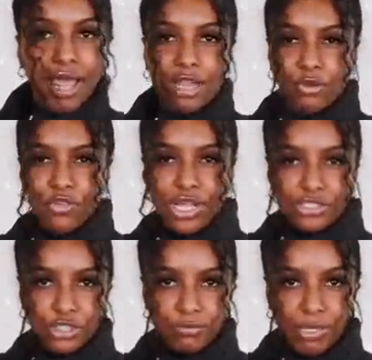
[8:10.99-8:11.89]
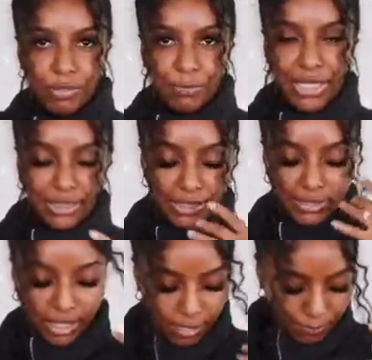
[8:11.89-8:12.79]
I don't know if you guys are going to be able to pick
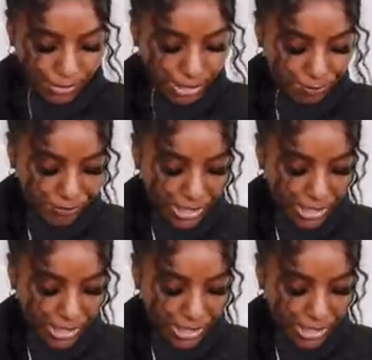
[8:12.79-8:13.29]
this up, but